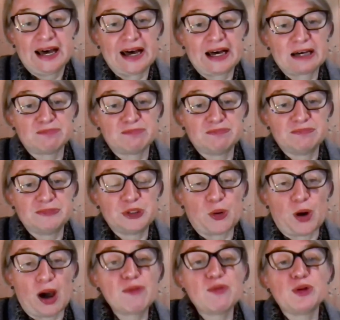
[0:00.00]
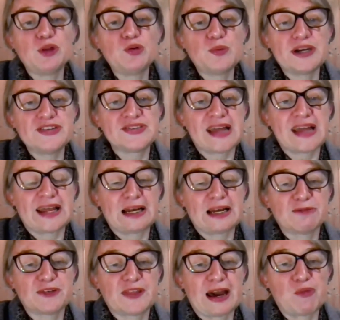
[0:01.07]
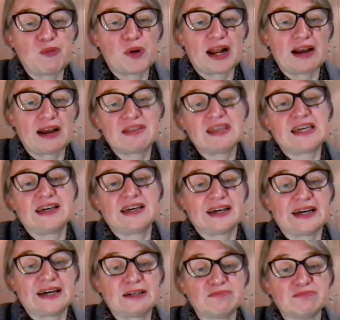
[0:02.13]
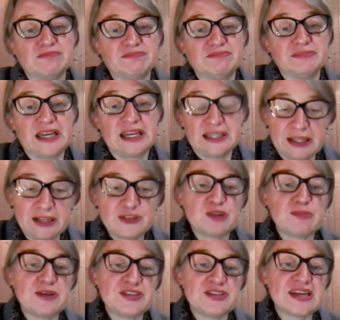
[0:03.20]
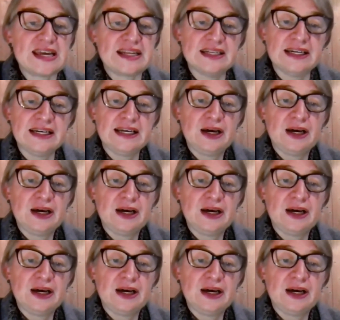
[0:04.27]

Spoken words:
I will always stand up for that when I think it needs to be said.